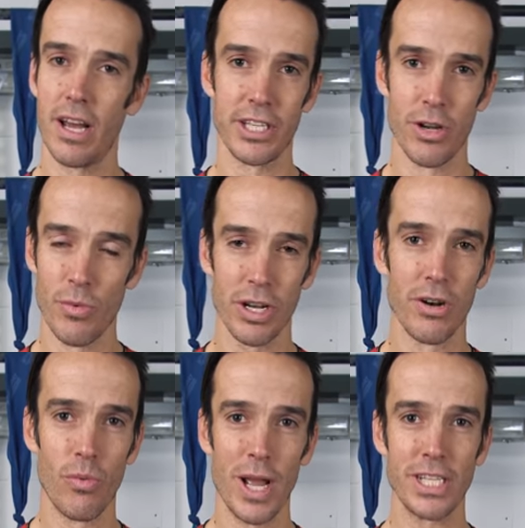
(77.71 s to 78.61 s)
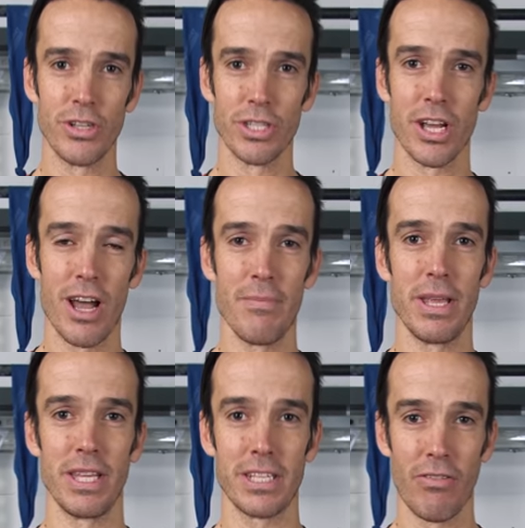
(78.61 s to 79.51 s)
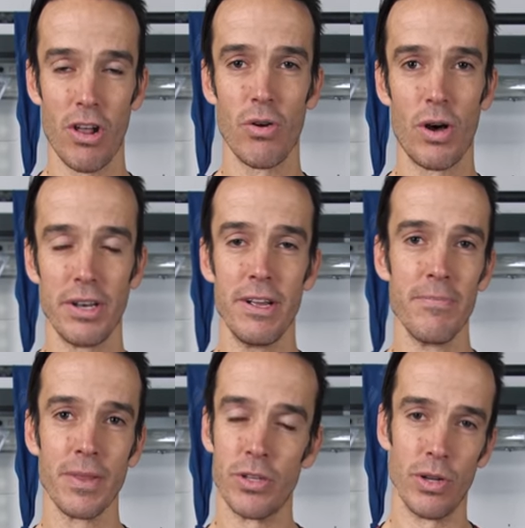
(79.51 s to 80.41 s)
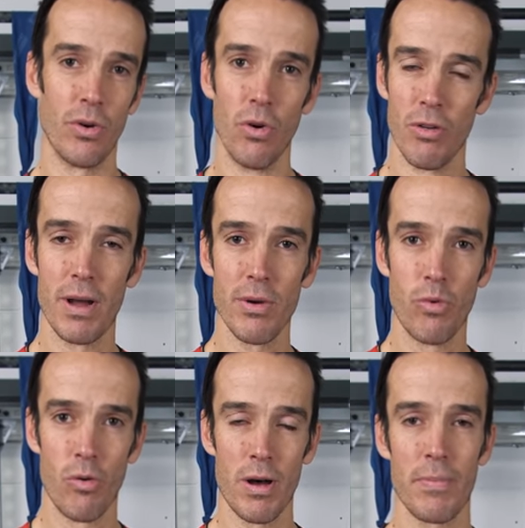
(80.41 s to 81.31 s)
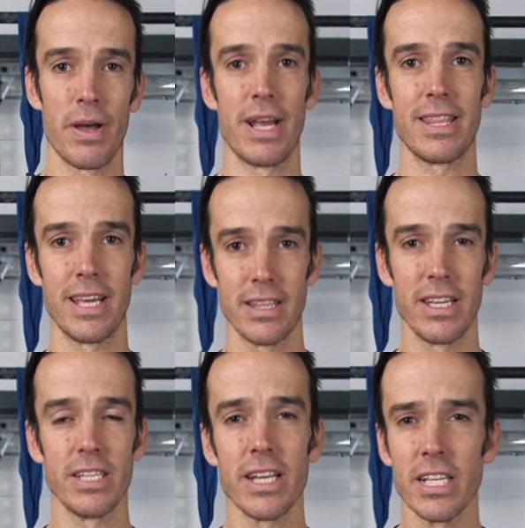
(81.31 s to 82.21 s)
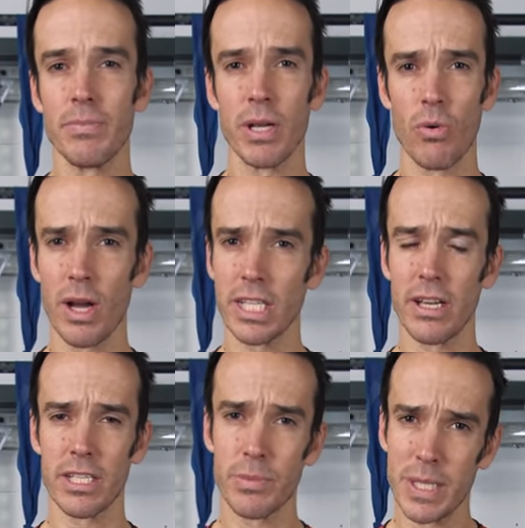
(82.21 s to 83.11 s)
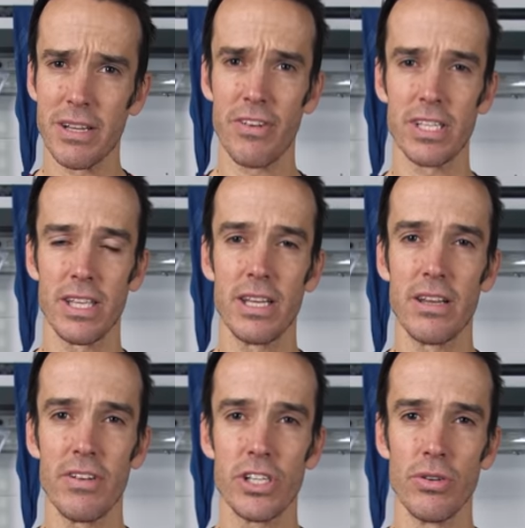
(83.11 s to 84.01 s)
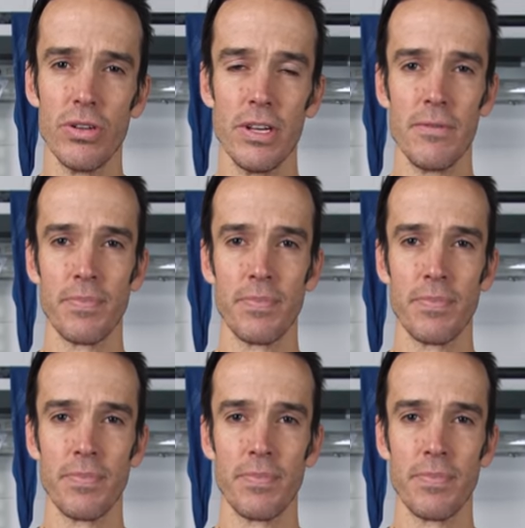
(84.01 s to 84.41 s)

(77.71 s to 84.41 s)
I don't wanna kind of waste your time in this follow on doing all of my warm up, and I think things tend to be quite specific to the individual.